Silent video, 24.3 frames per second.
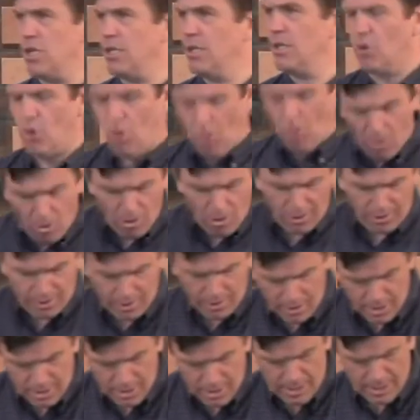the court?
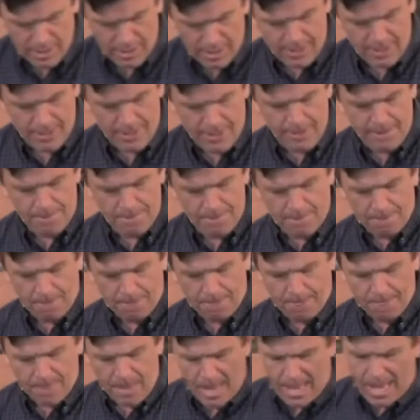
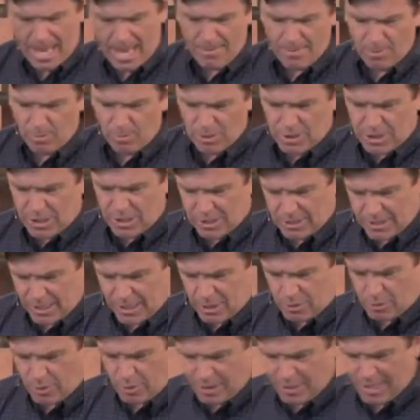Now, Haman was just
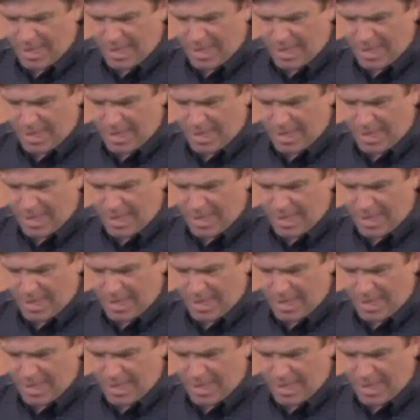entering the